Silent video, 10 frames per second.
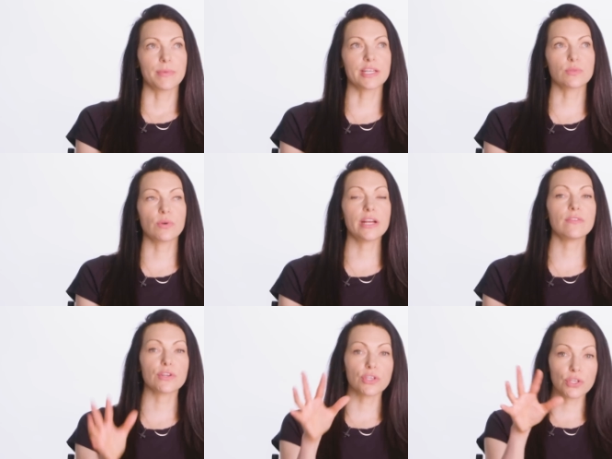Because
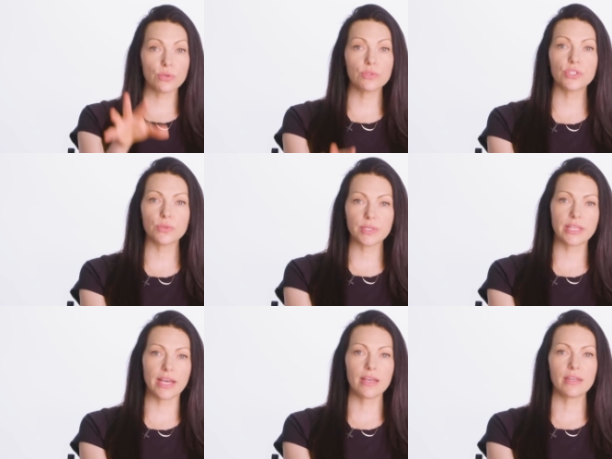whatever you do with
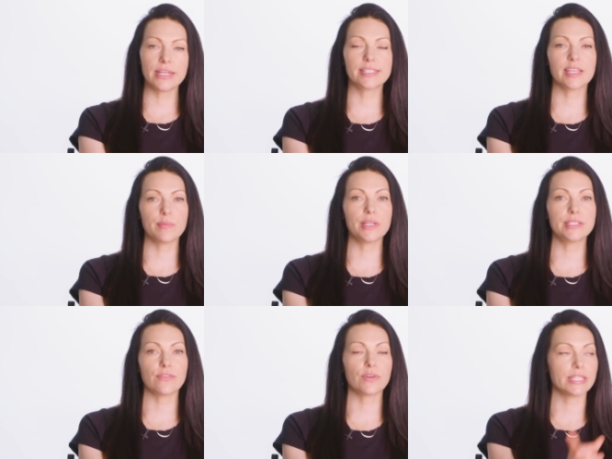that is going to be
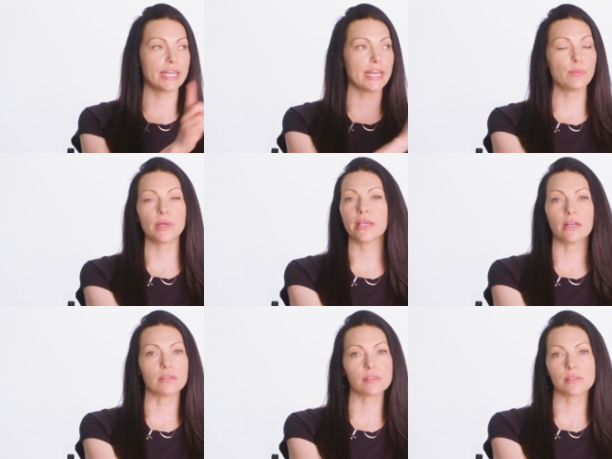different than anybody
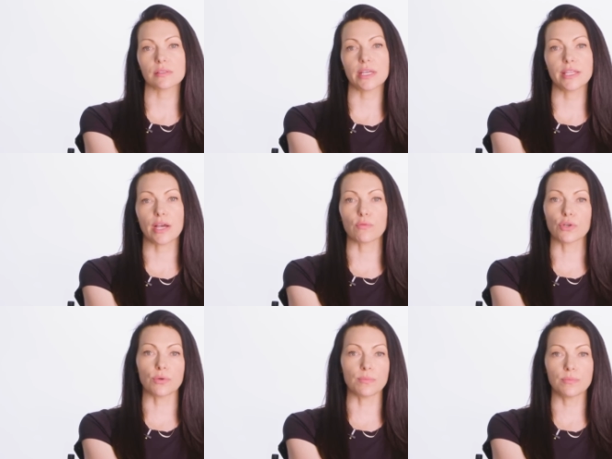else in that
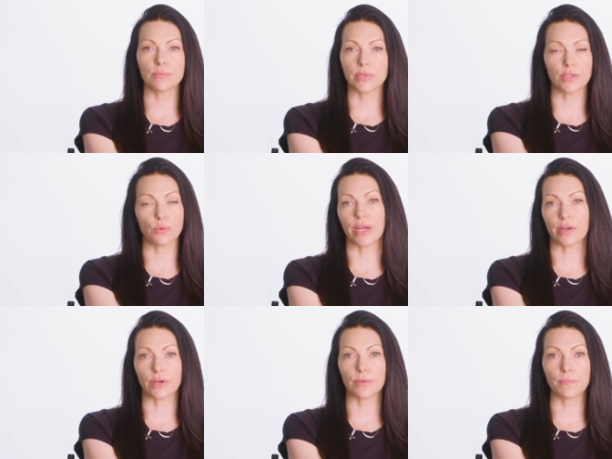room, in the
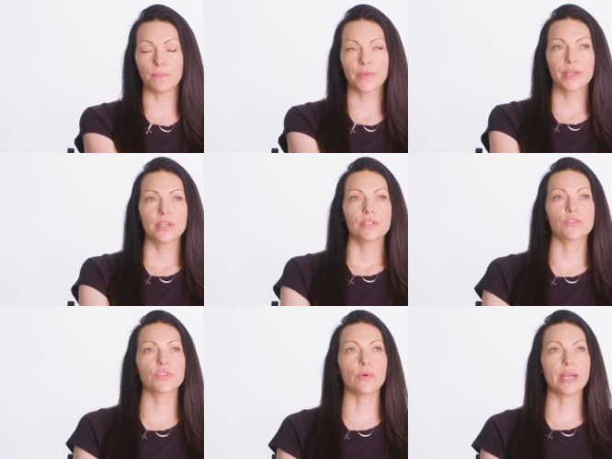waiting room.
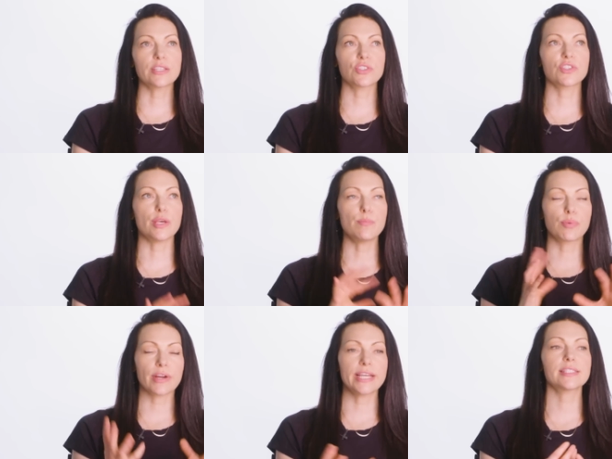So it's just
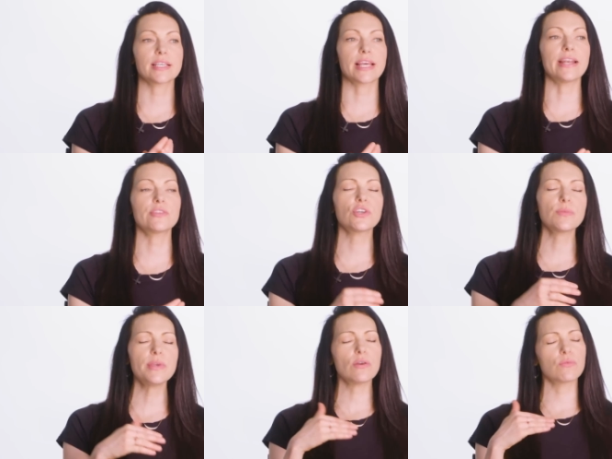embracing. And it
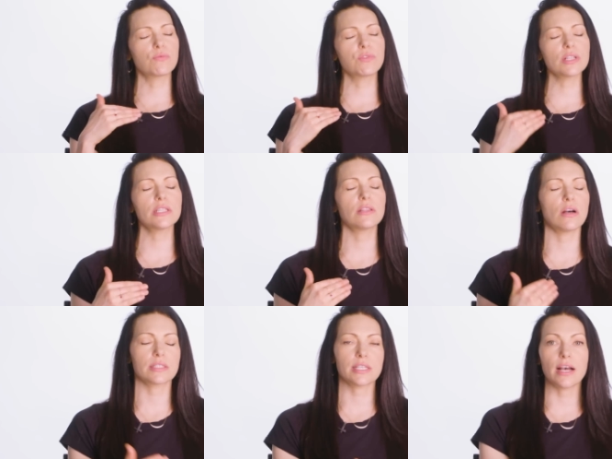took me a really
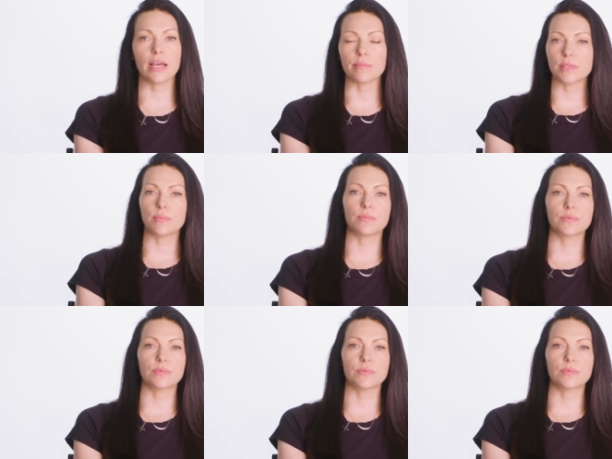long time to,